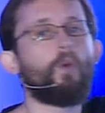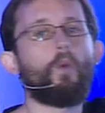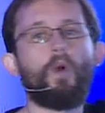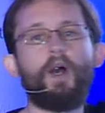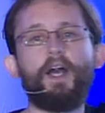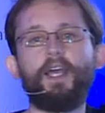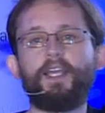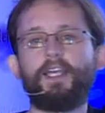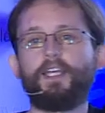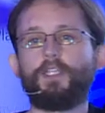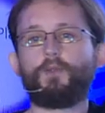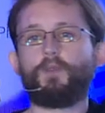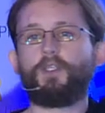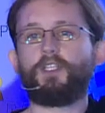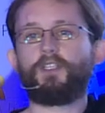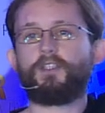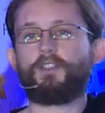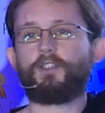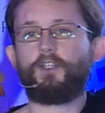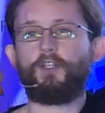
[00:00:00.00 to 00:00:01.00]
Why can't we
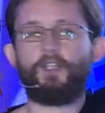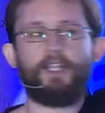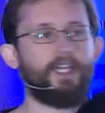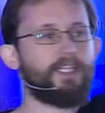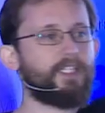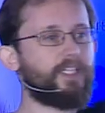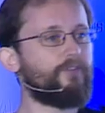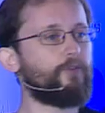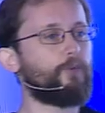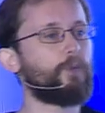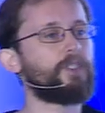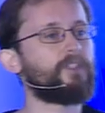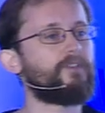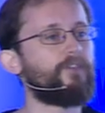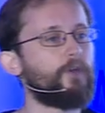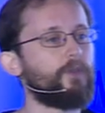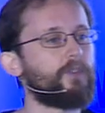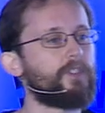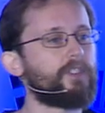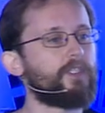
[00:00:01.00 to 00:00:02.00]
just collect everyone's
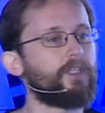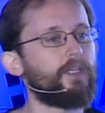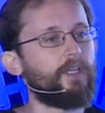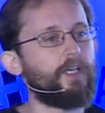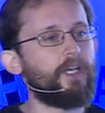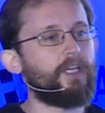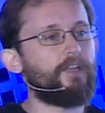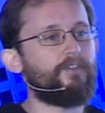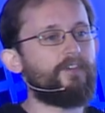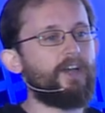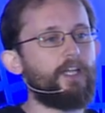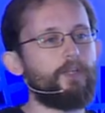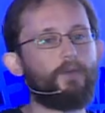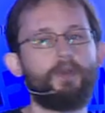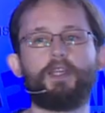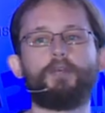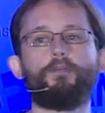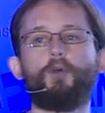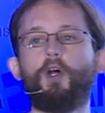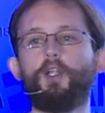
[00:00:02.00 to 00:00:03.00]
votes and
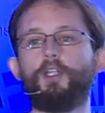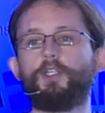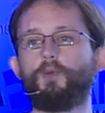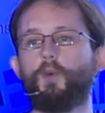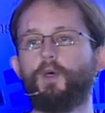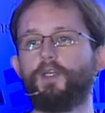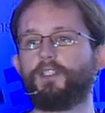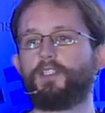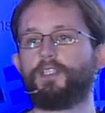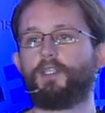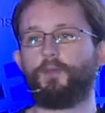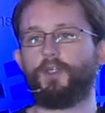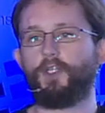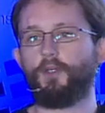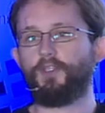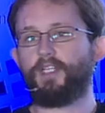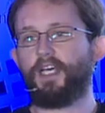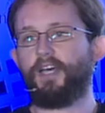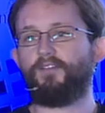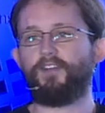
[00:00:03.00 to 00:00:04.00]
evaluate them all at once? Then we
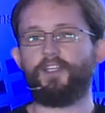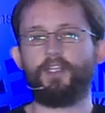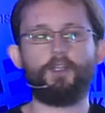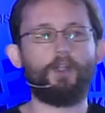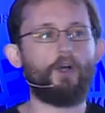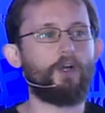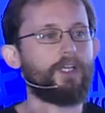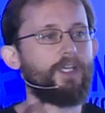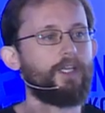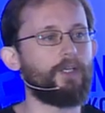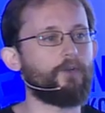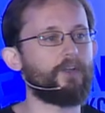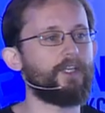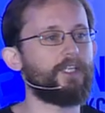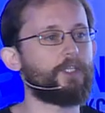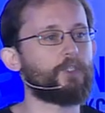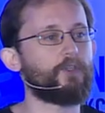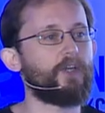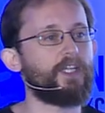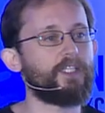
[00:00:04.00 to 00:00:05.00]
don't have any locking or any
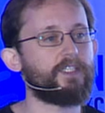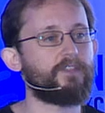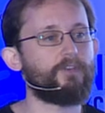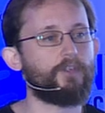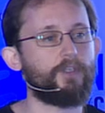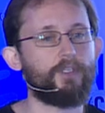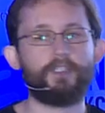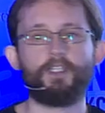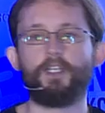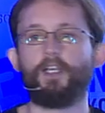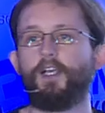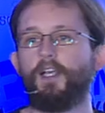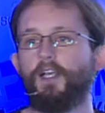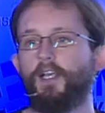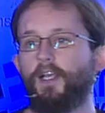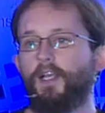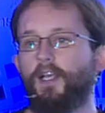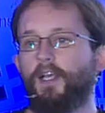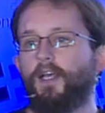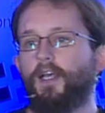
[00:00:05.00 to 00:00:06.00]
transfers
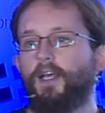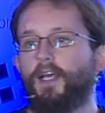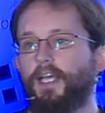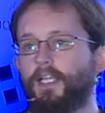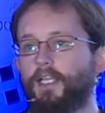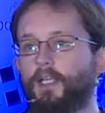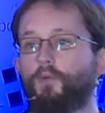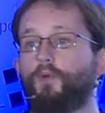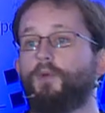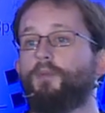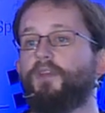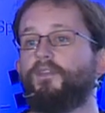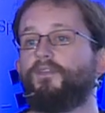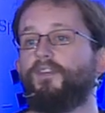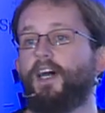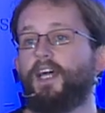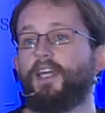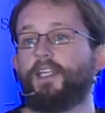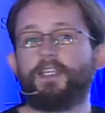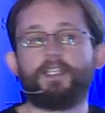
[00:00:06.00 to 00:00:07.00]
and that would be
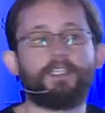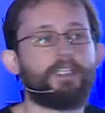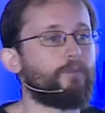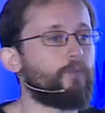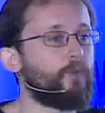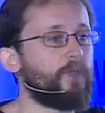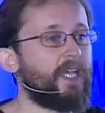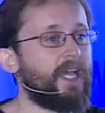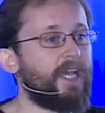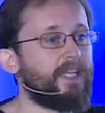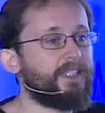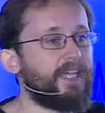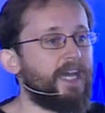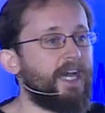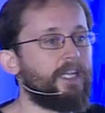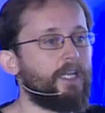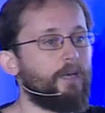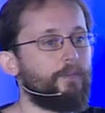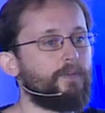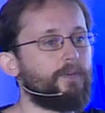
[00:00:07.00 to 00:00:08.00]
fine, except we can't
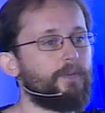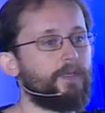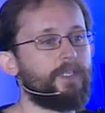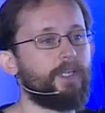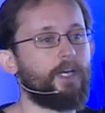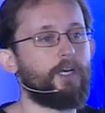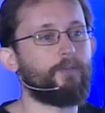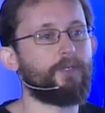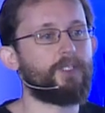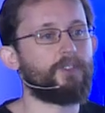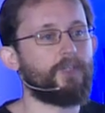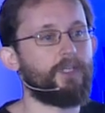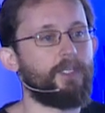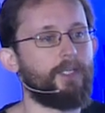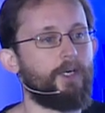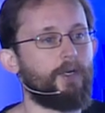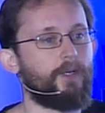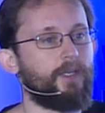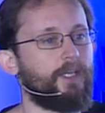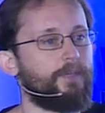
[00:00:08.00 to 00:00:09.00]
add up an arbitrary
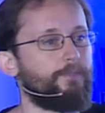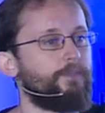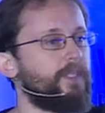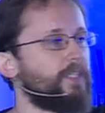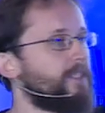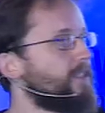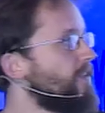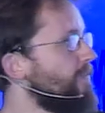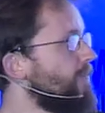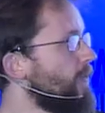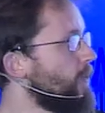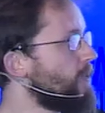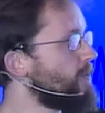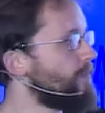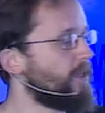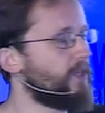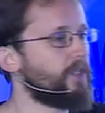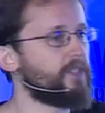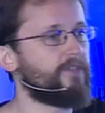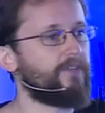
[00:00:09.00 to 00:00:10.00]
long list of votes
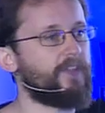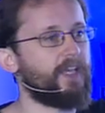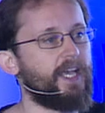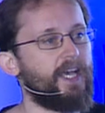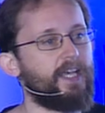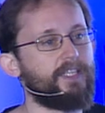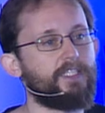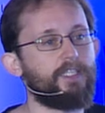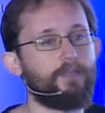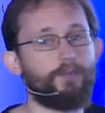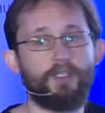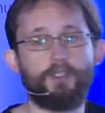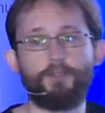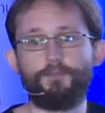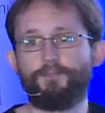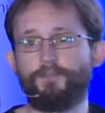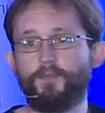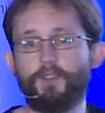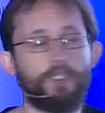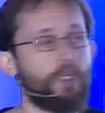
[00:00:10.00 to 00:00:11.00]
because of the gas limit.
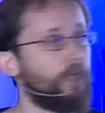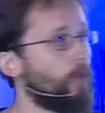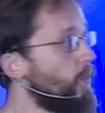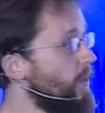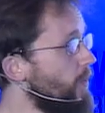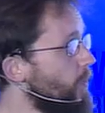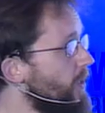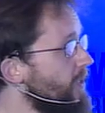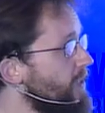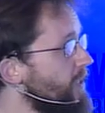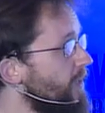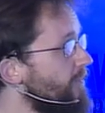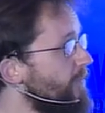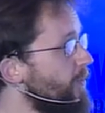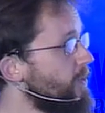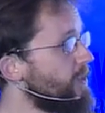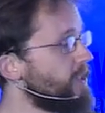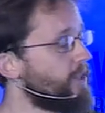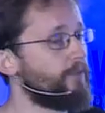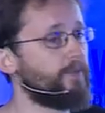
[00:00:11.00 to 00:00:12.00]
So we want our
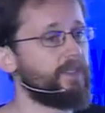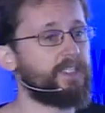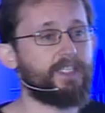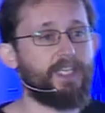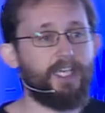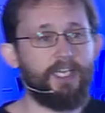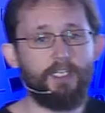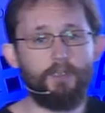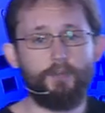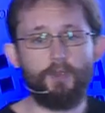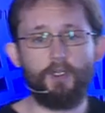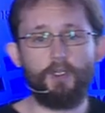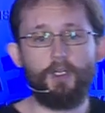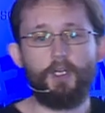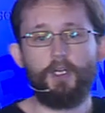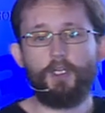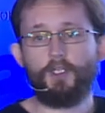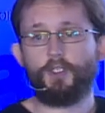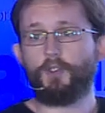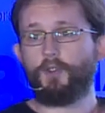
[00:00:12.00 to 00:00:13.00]
voting to be scalable
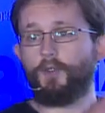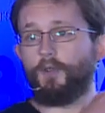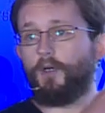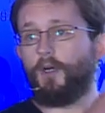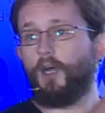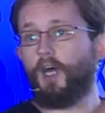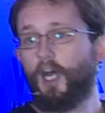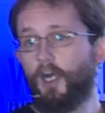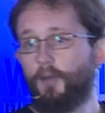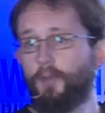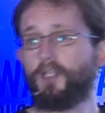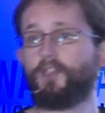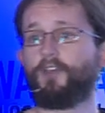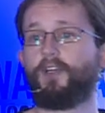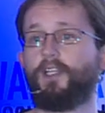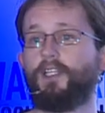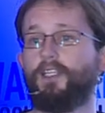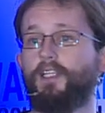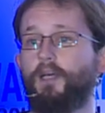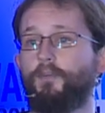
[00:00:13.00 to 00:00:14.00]
to
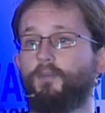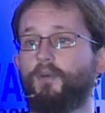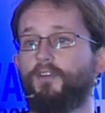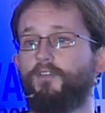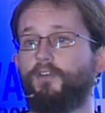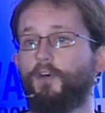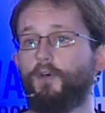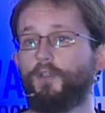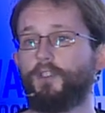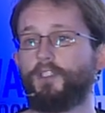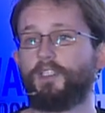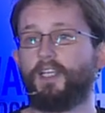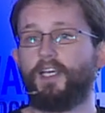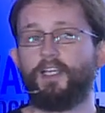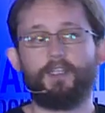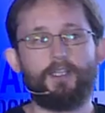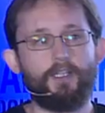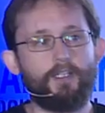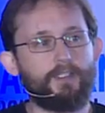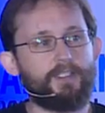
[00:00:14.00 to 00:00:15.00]
arbitrarily number of votes
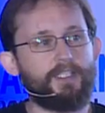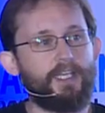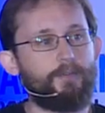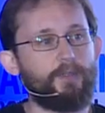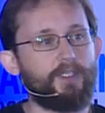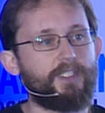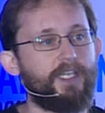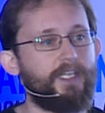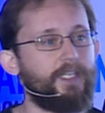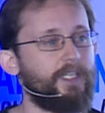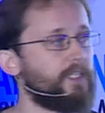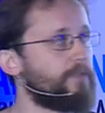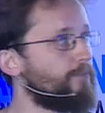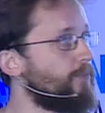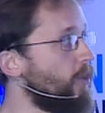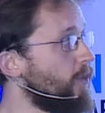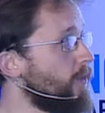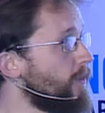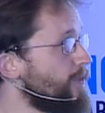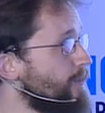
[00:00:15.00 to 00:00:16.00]
and simultaneous
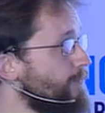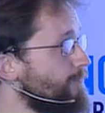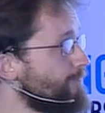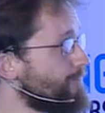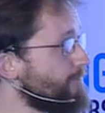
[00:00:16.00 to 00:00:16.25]
polls.